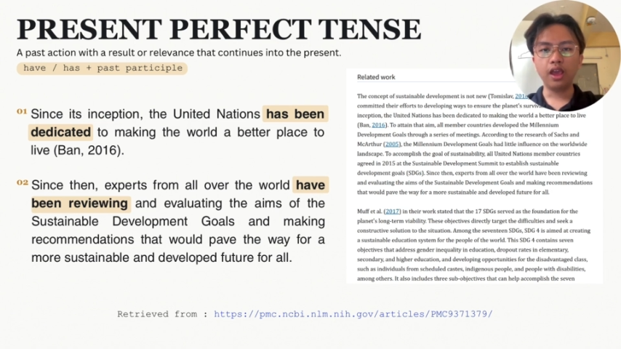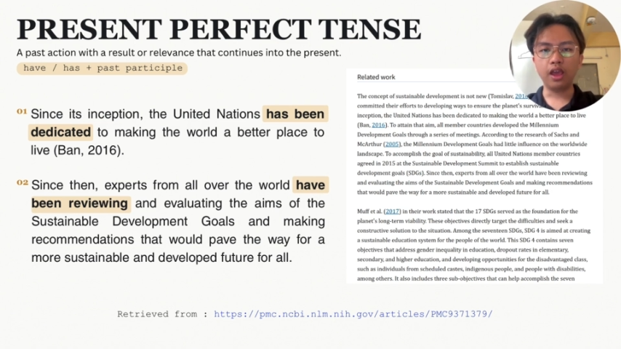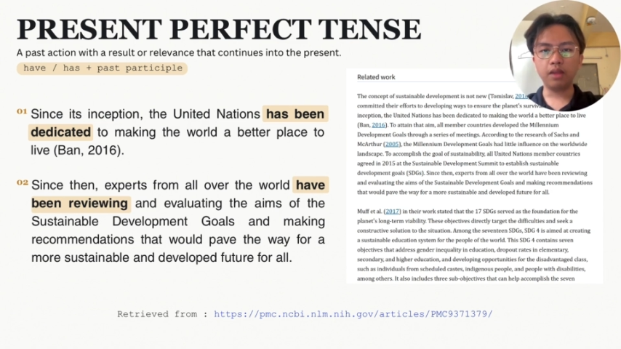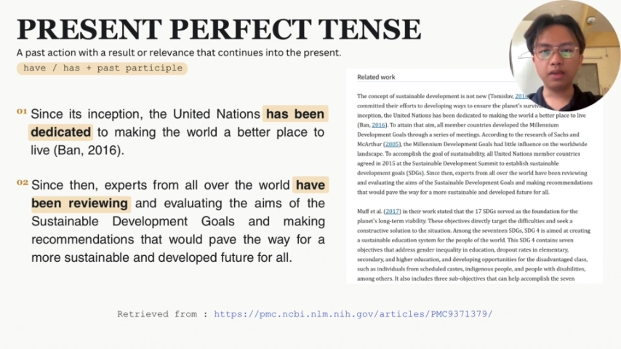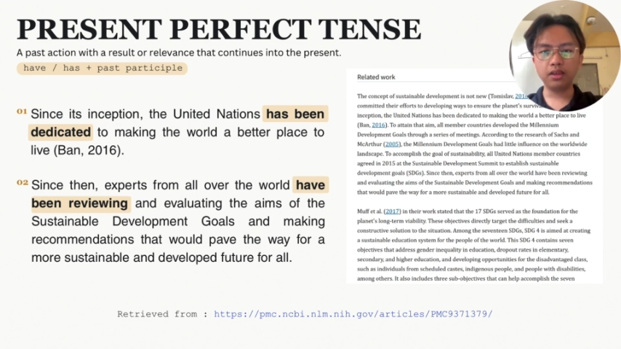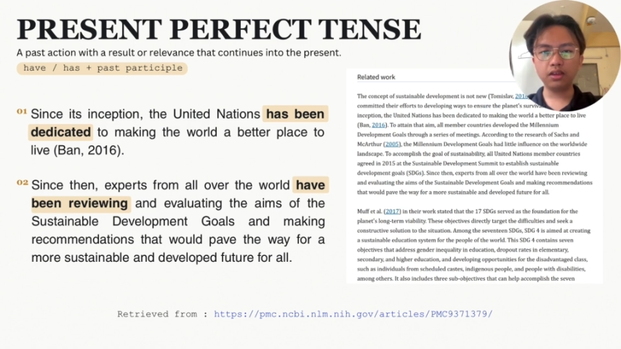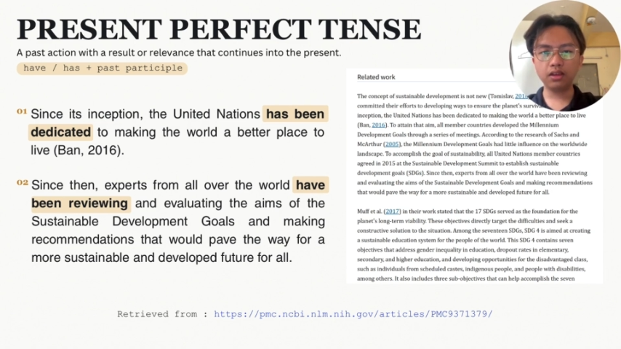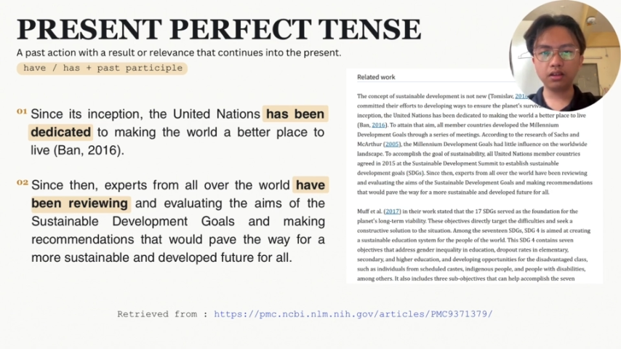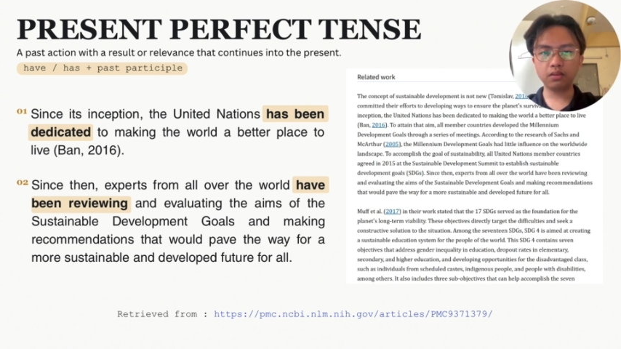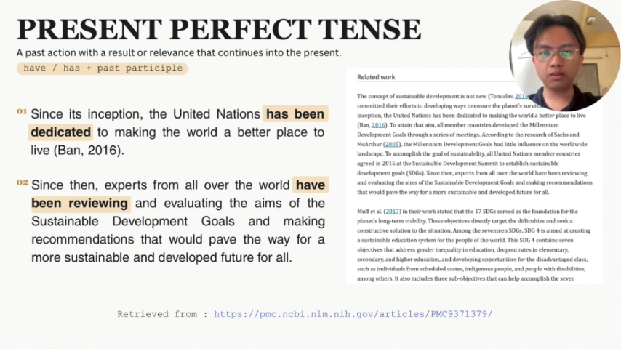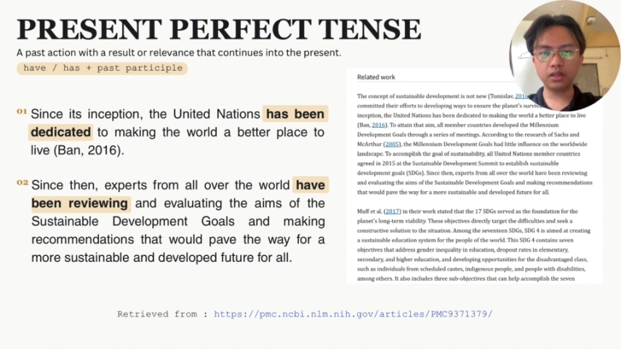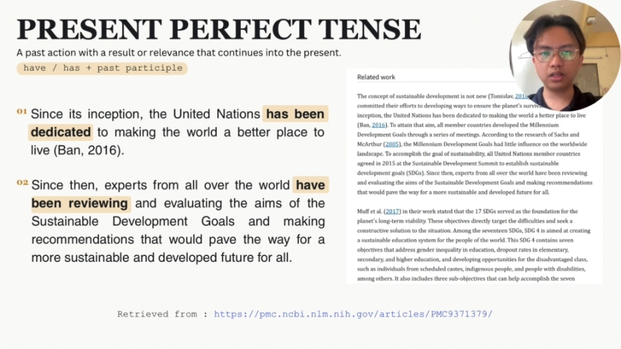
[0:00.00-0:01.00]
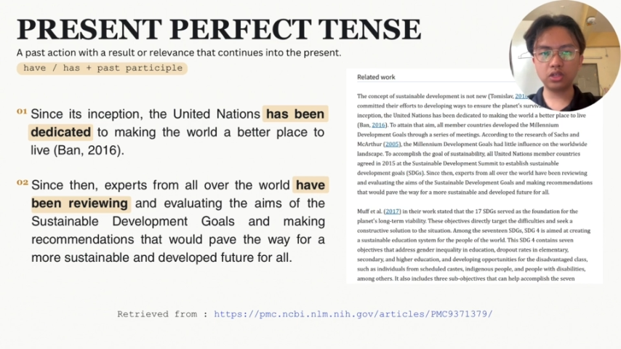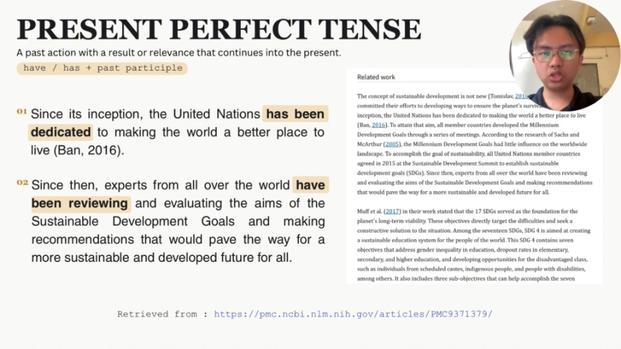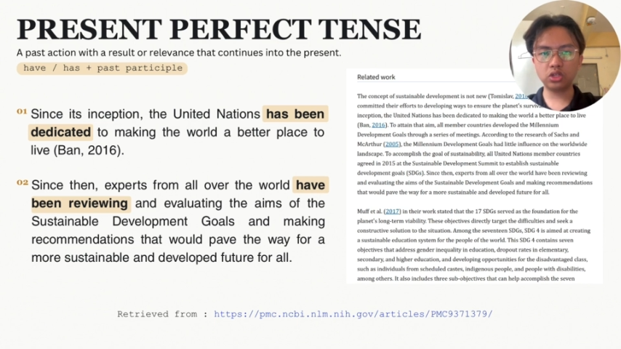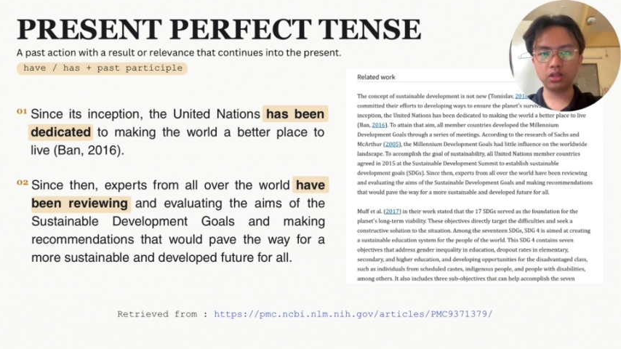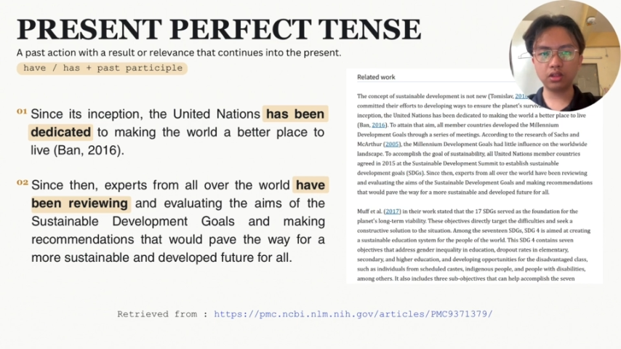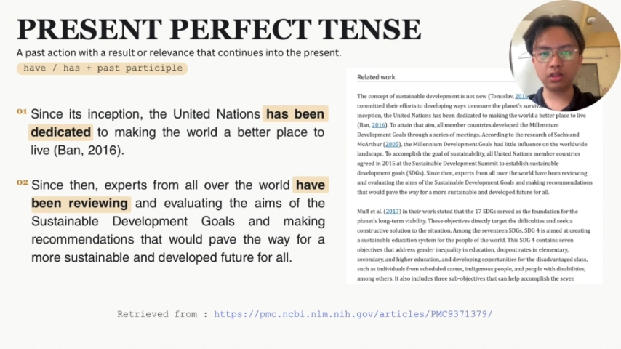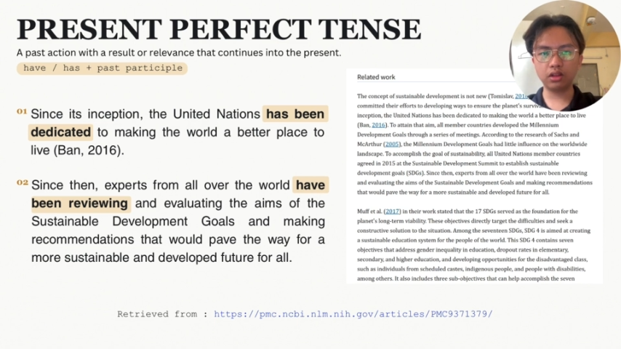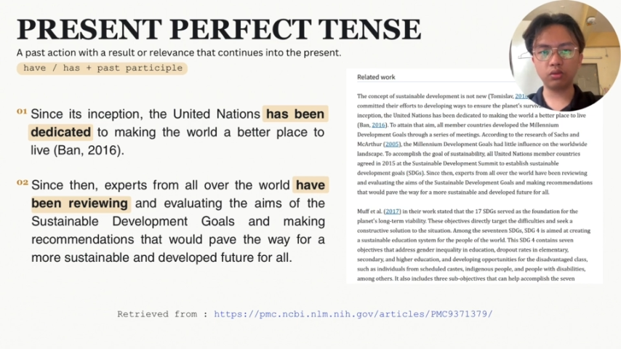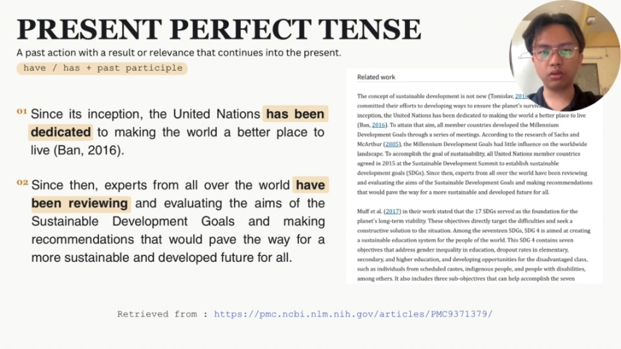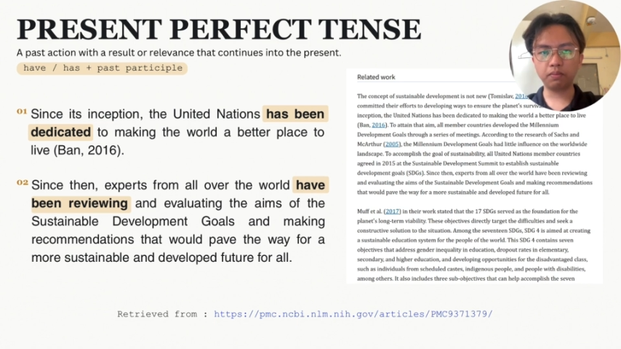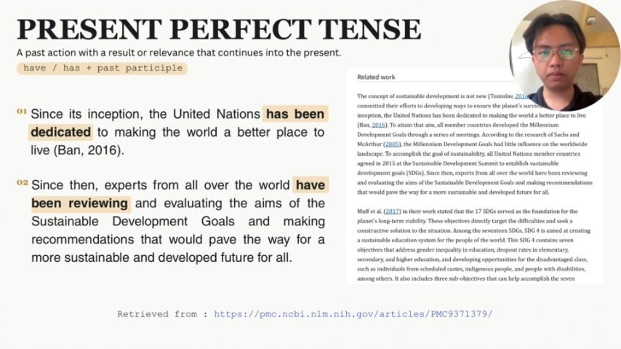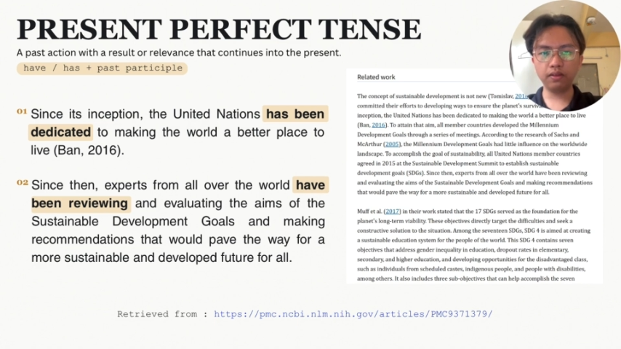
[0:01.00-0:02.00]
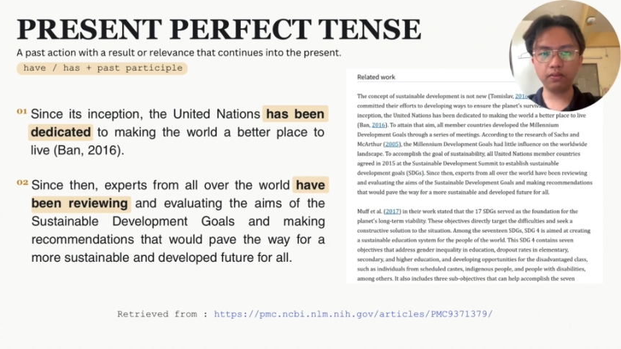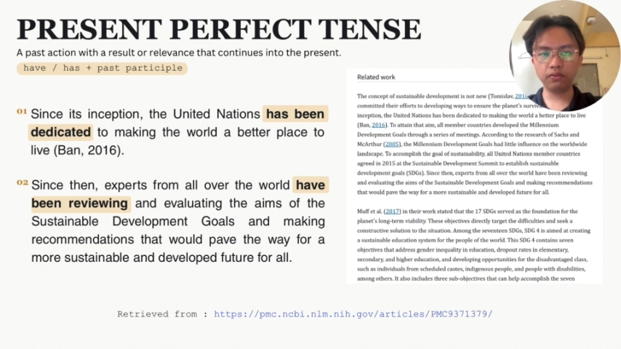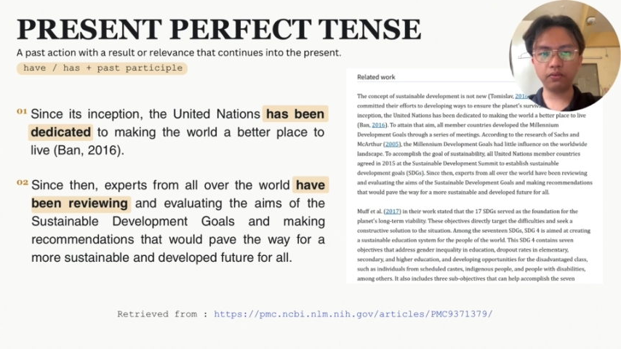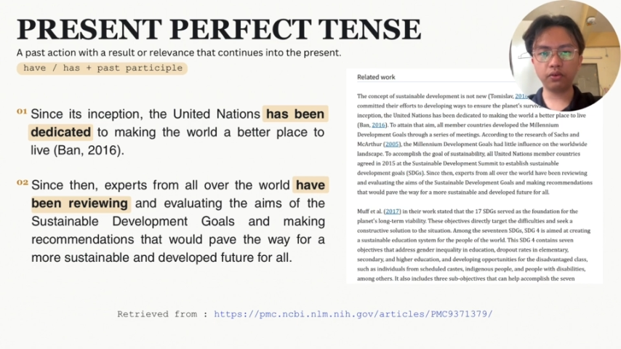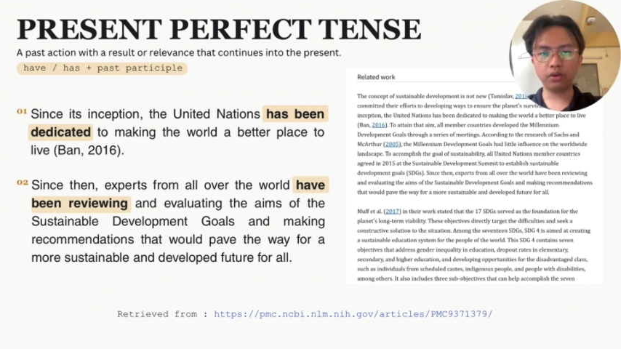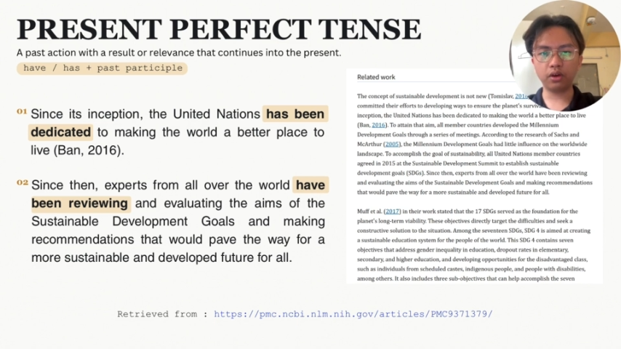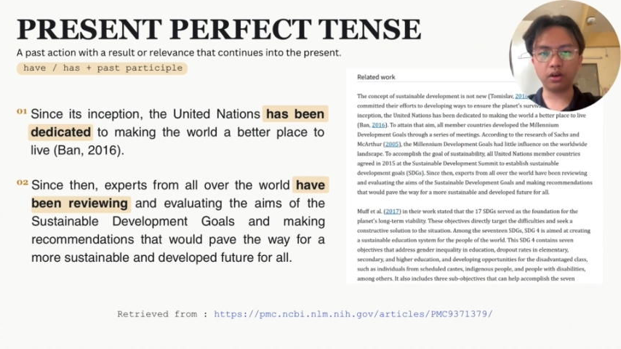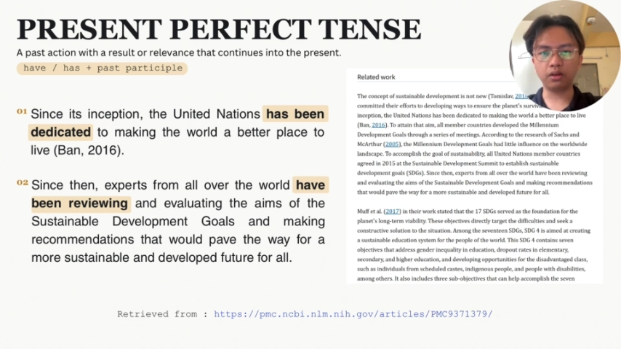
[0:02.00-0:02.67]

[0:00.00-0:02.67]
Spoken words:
and making recommendations that will pave for